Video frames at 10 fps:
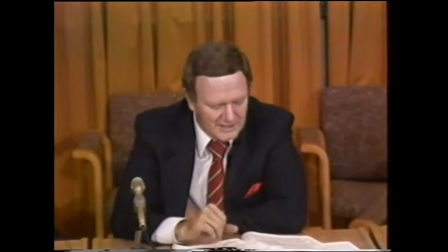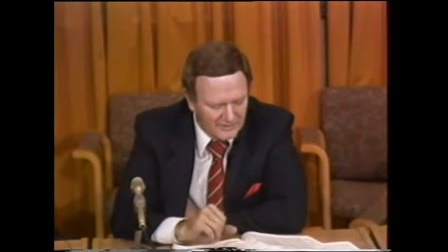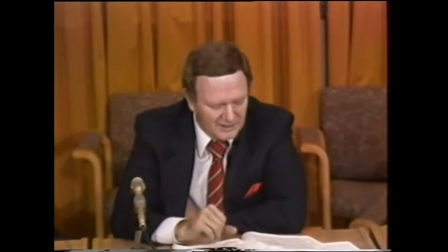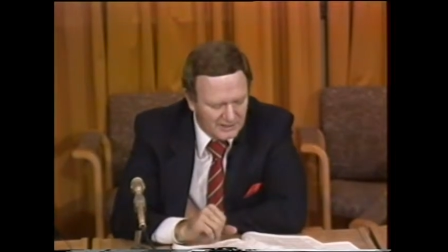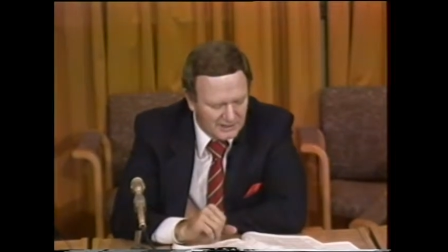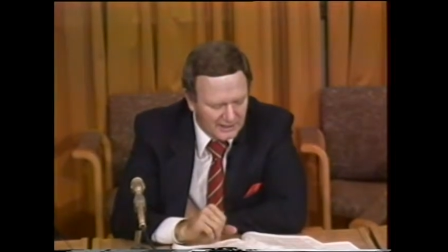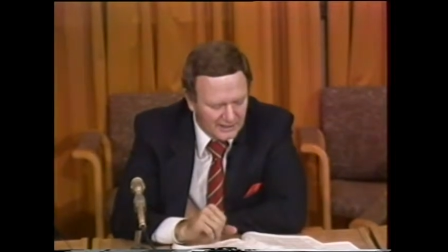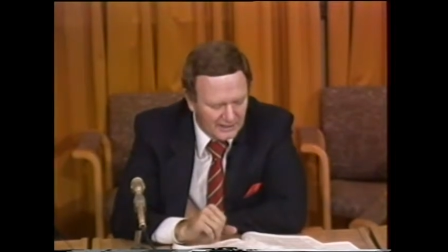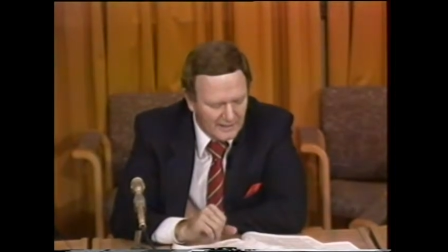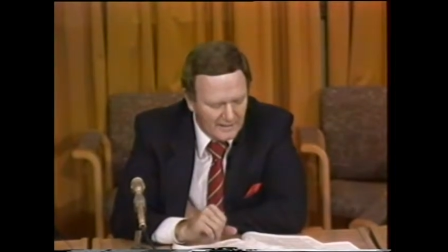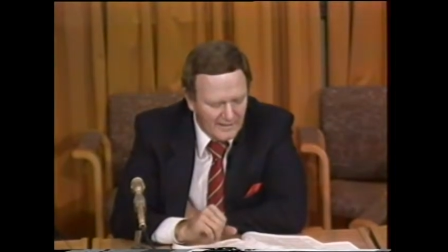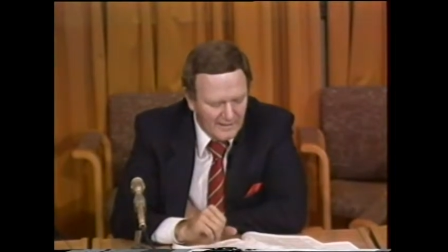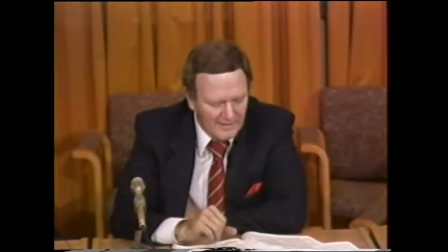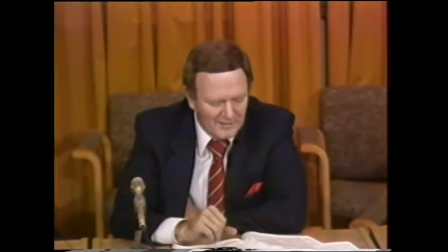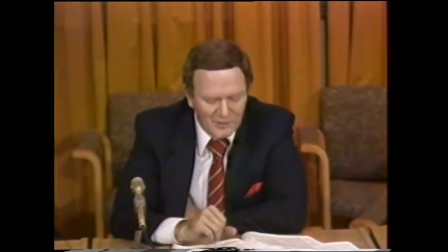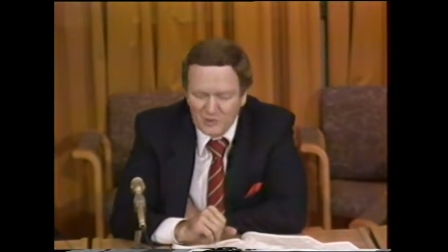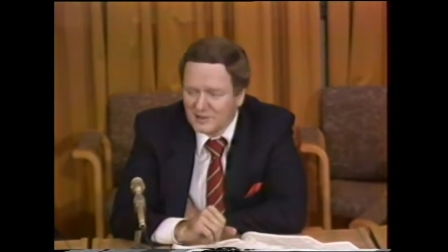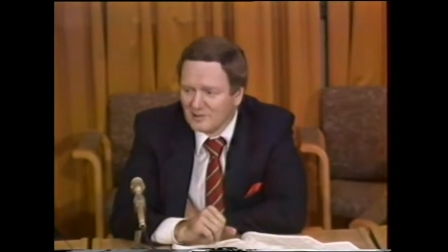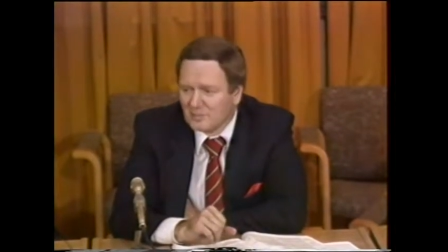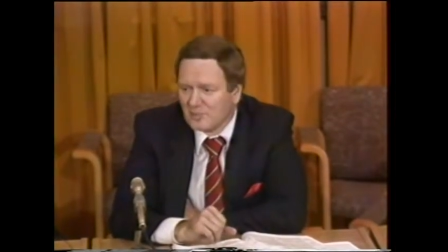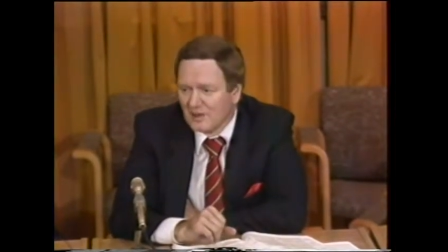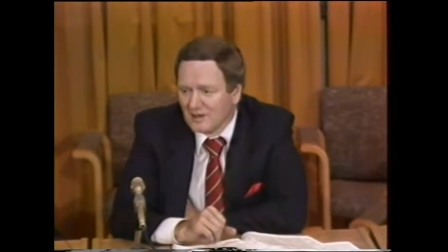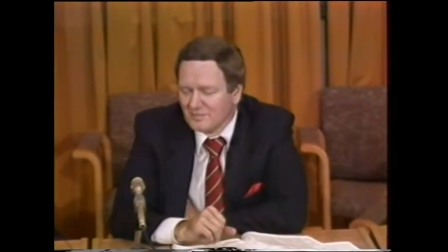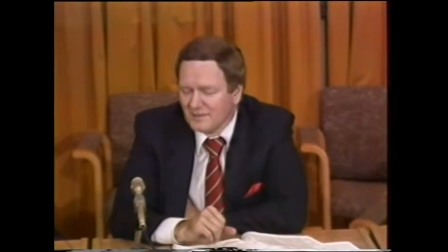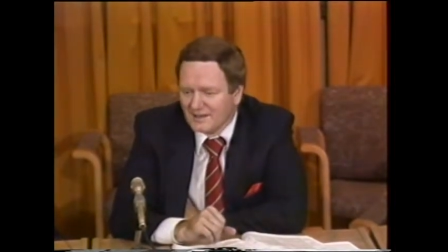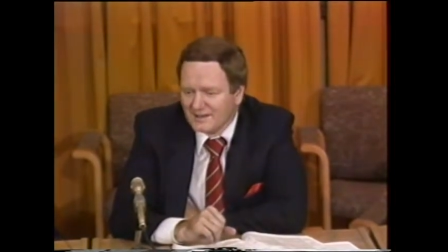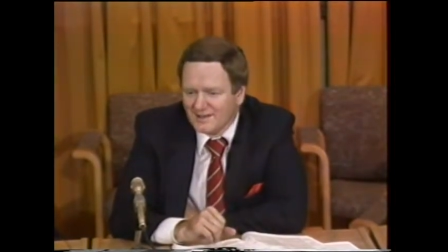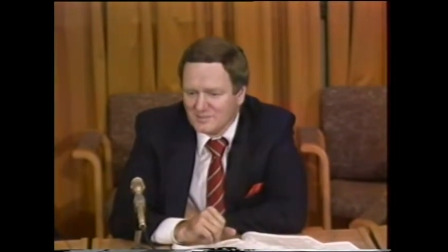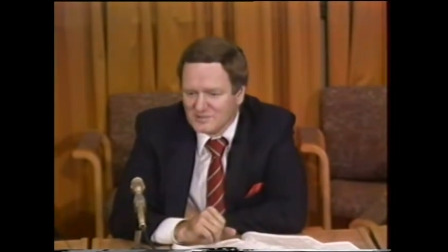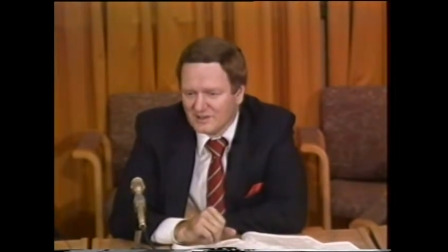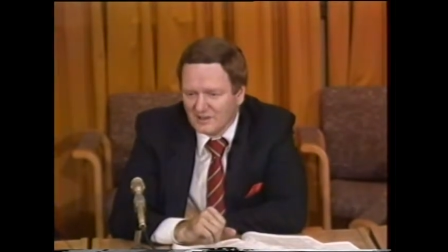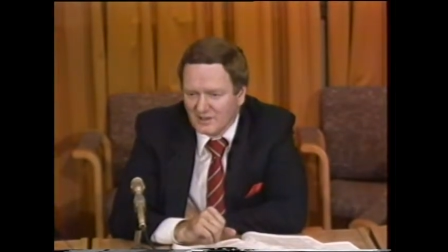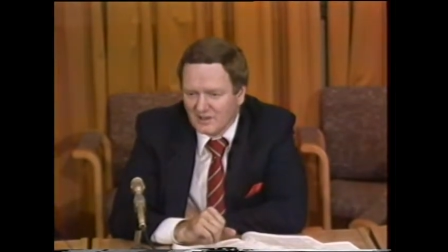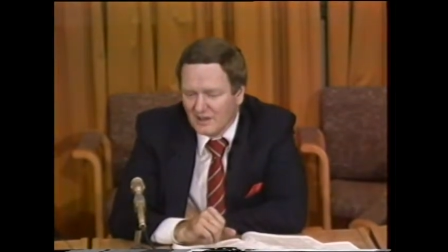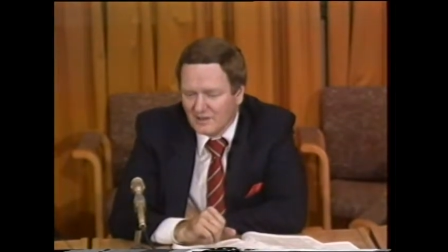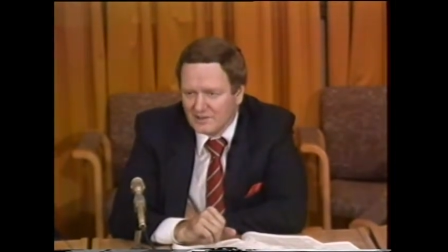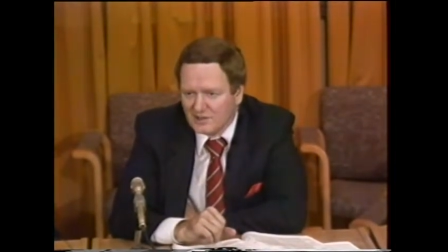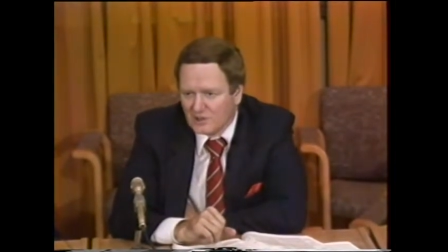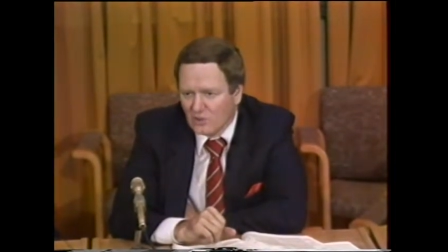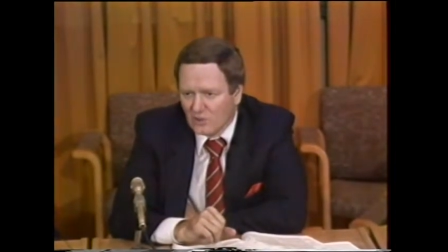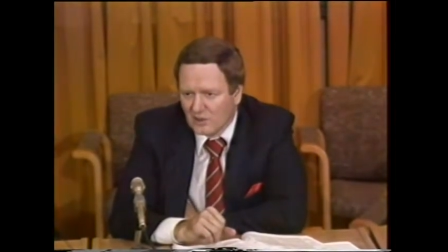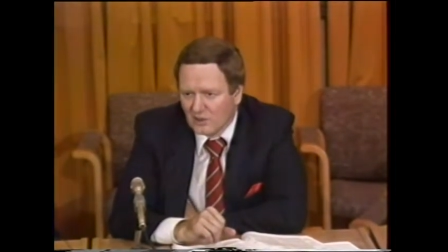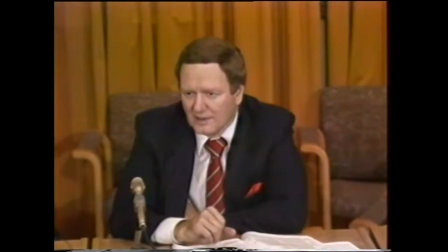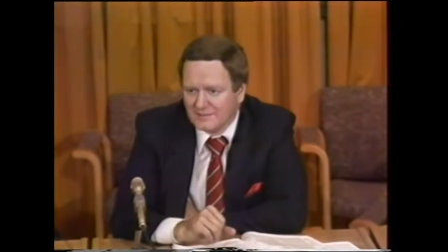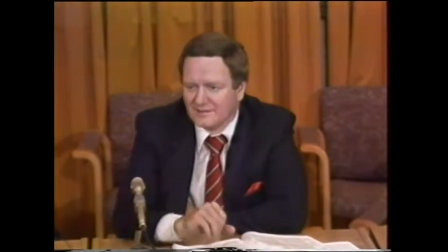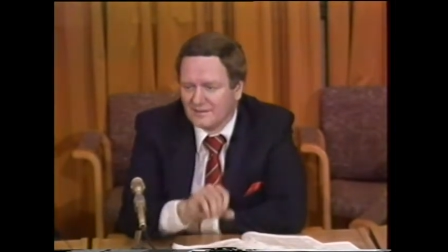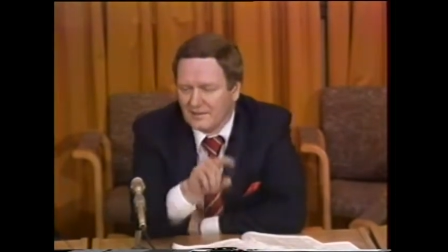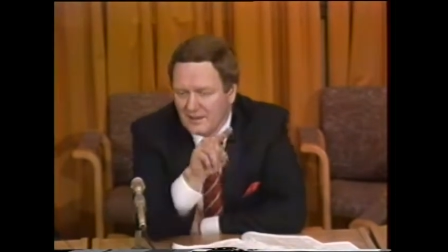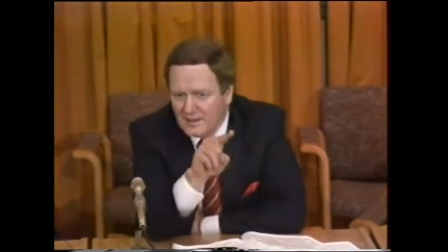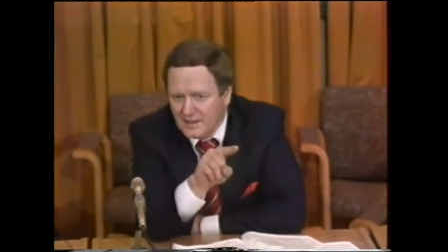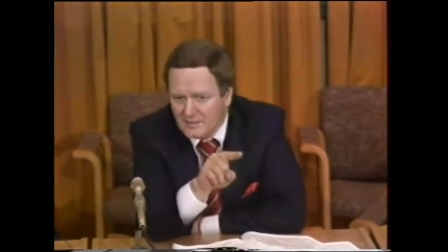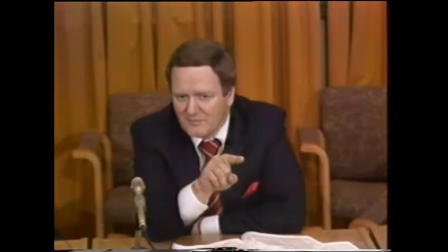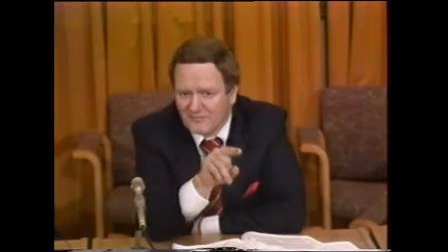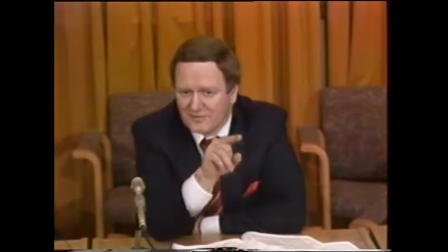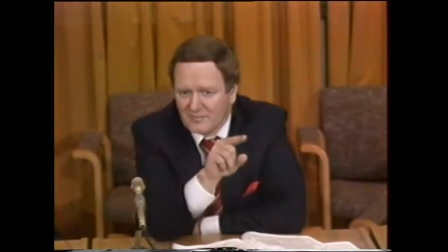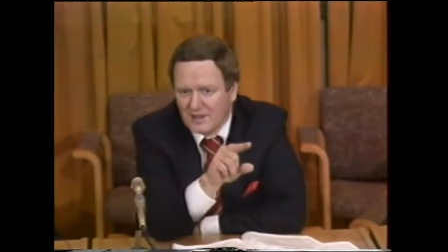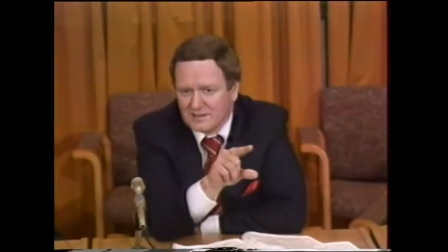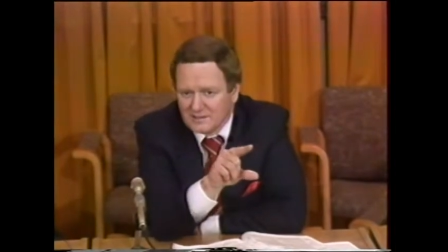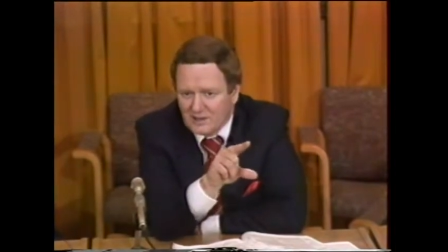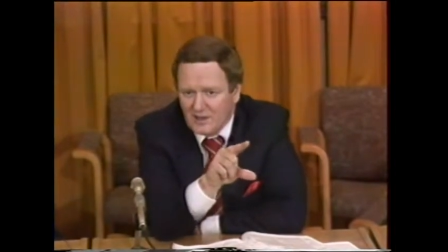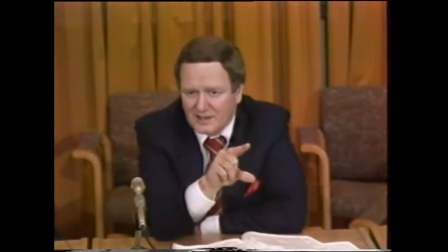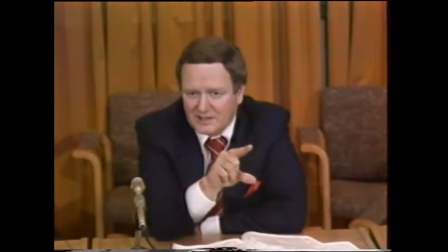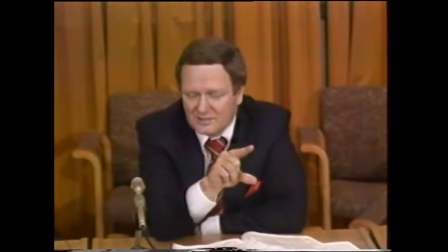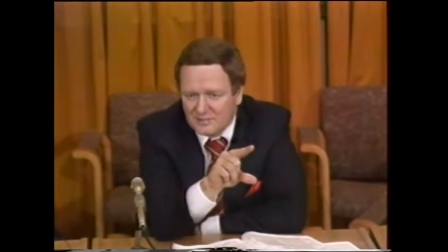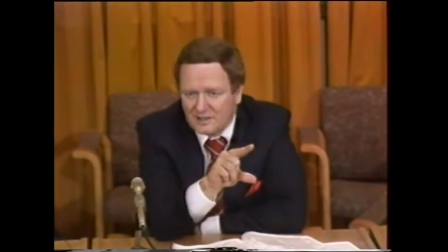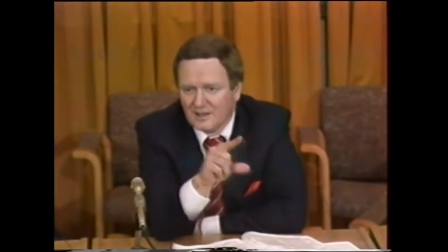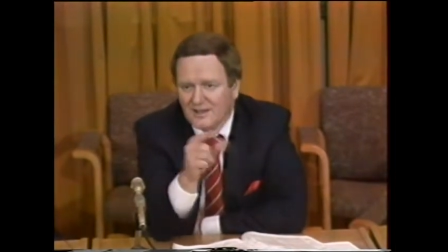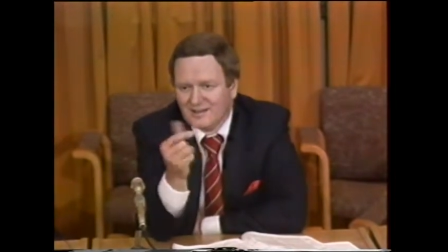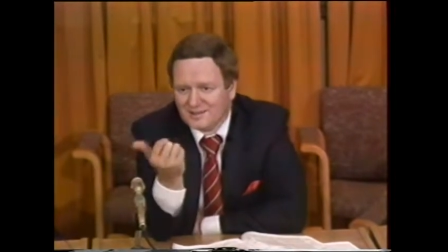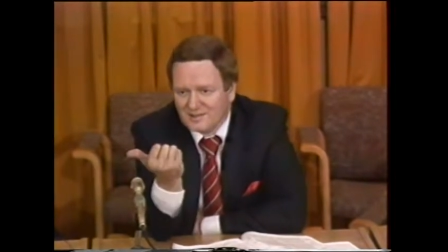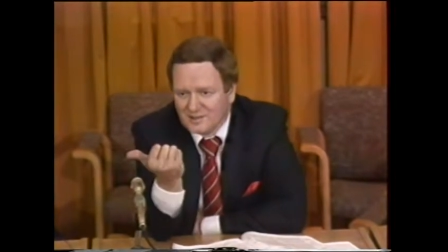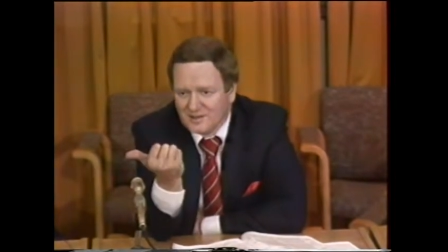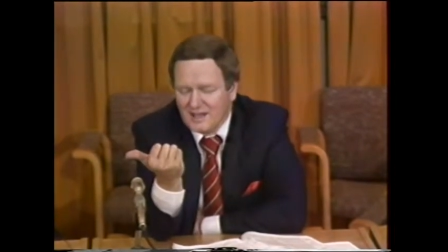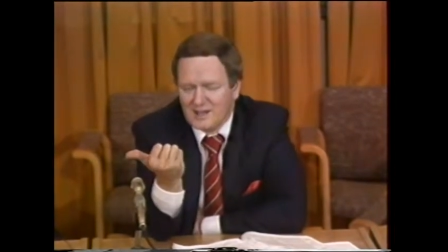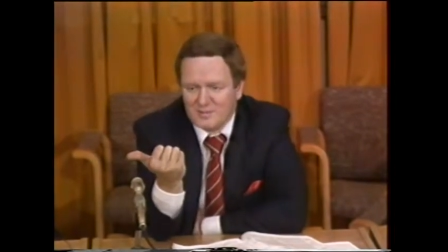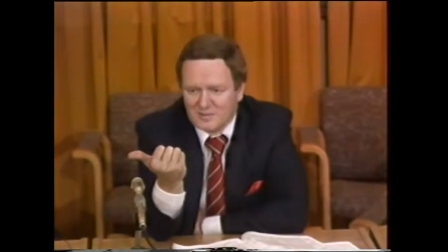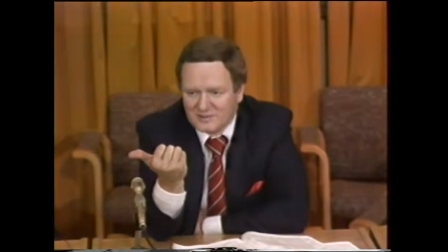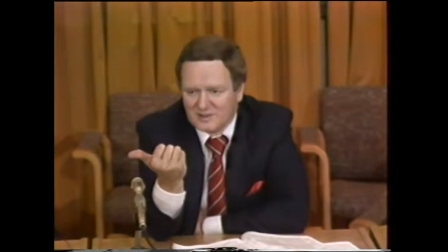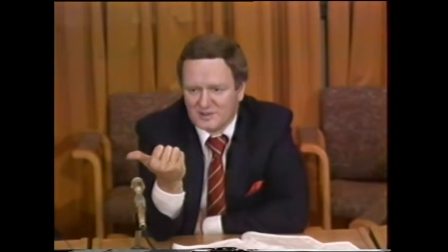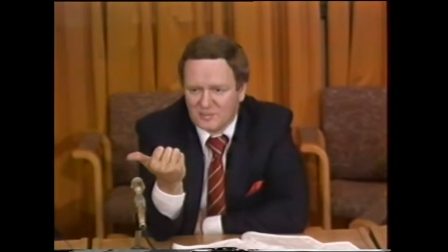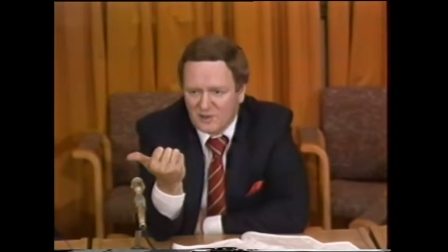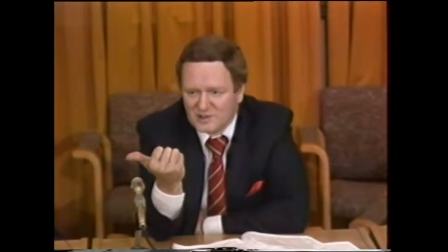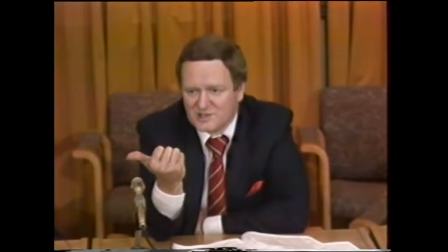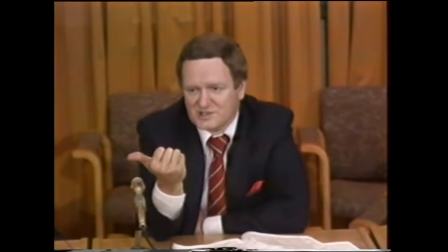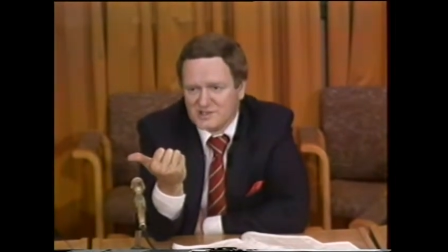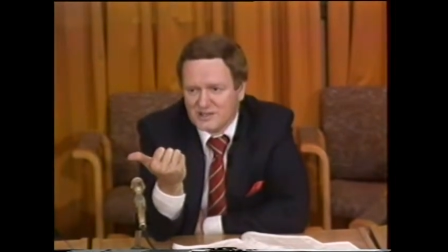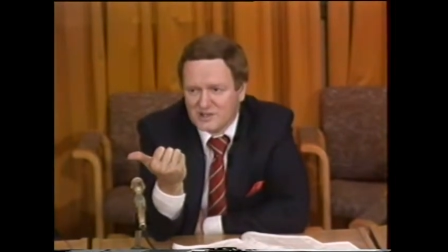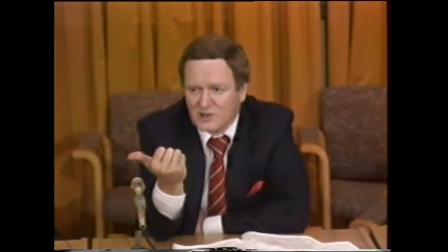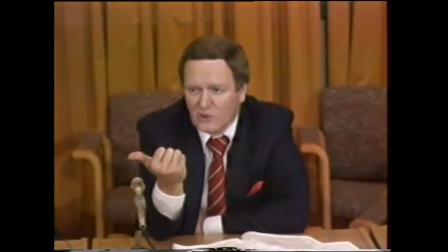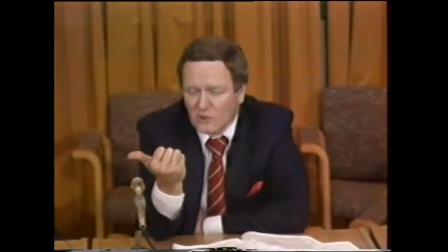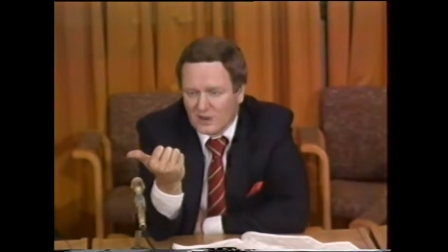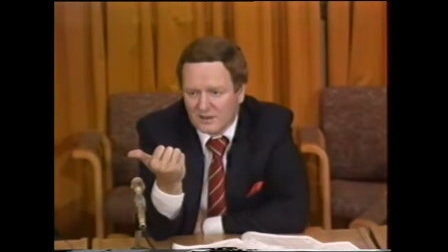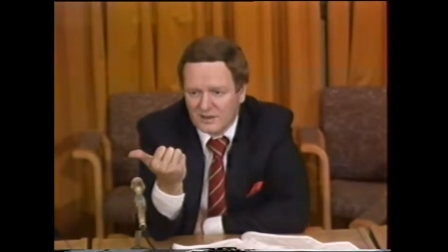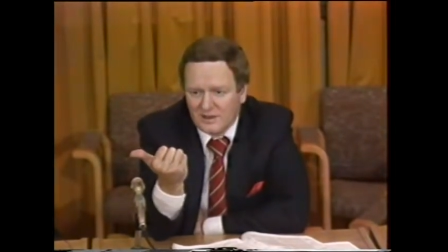of undertaking. The real problem that comes in there, how do you correlate the name from that document to the name to the person in court?